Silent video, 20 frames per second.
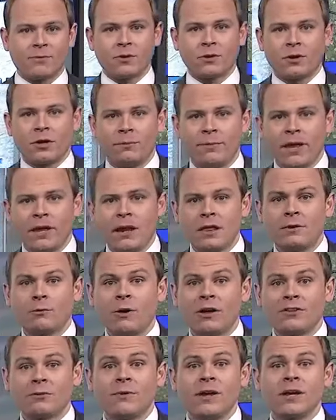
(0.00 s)
Could be another
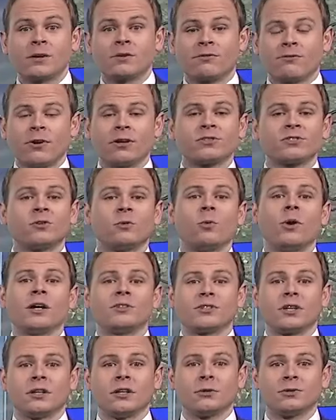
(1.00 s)
weather maker for us to
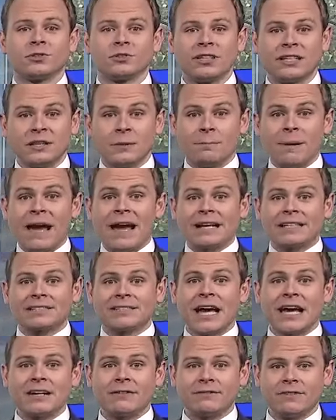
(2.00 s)
watch closely. The
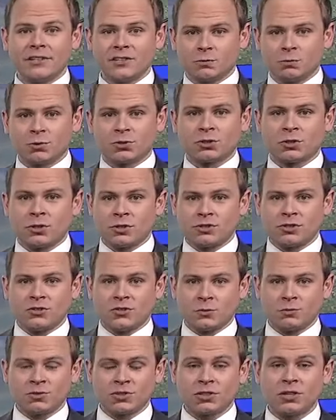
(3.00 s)
backside of this will turn to
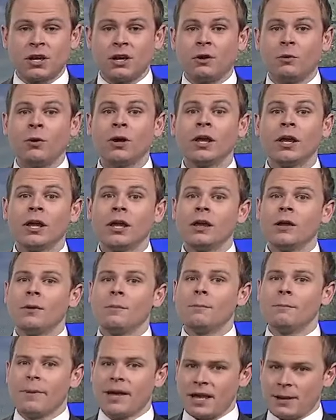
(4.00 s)
some snow.
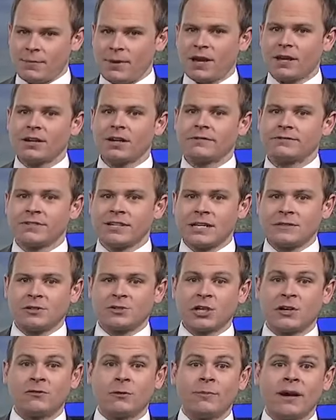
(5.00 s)
Maybe enough to need the
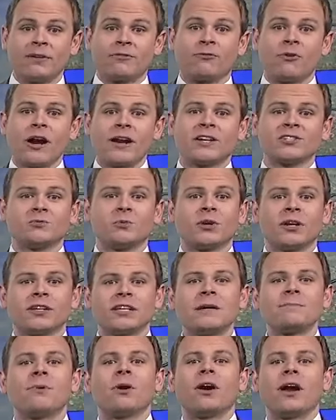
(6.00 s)
shovel by Friday, so we're going to
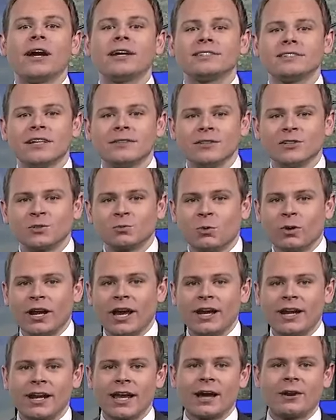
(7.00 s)
keep our eyes on this one
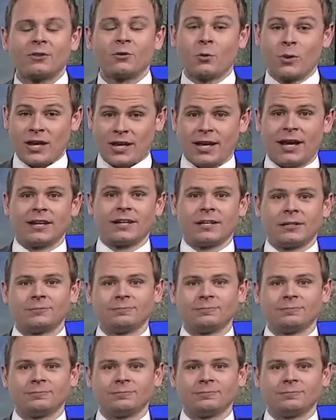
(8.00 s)
heading out of the weekend.